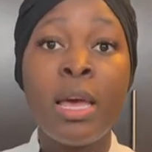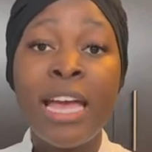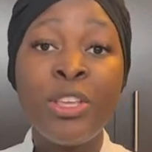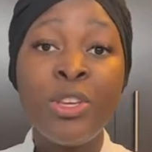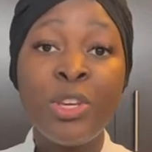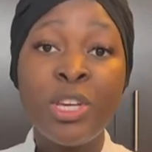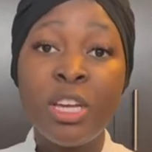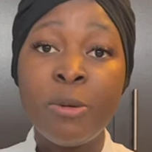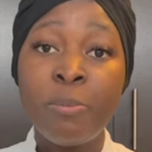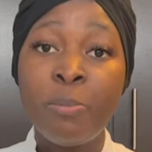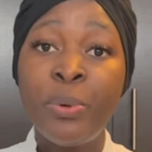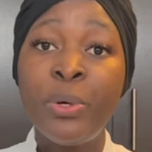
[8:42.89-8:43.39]
and
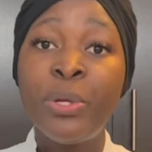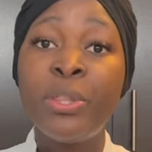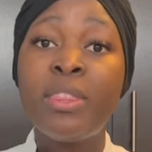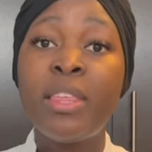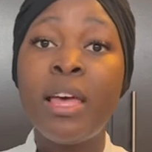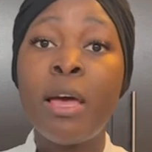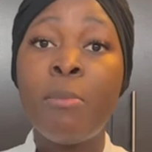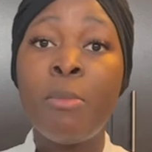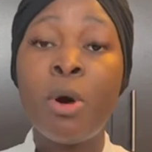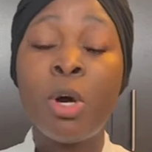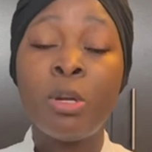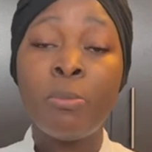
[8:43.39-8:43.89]
you can put
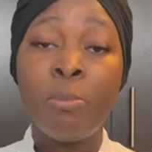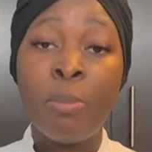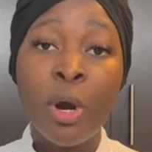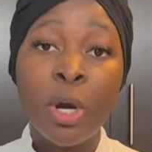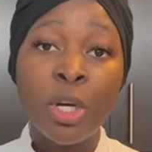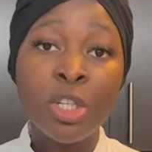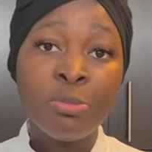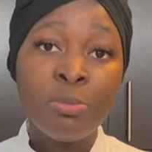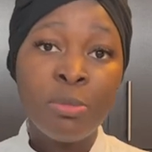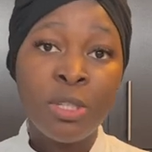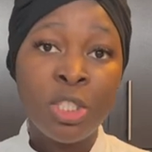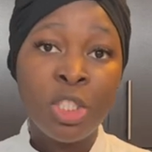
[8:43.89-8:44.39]
them on
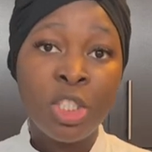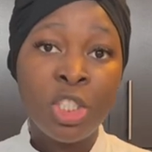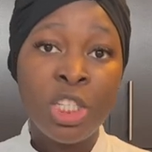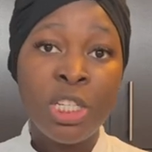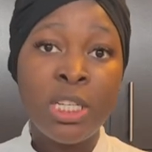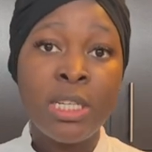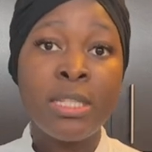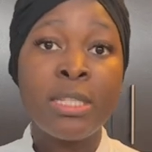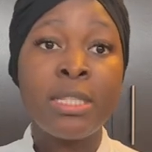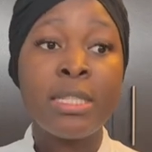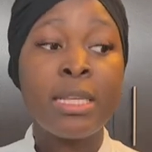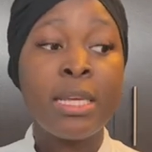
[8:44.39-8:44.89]
parchment
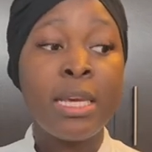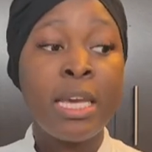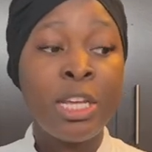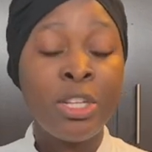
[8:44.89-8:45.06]
sheets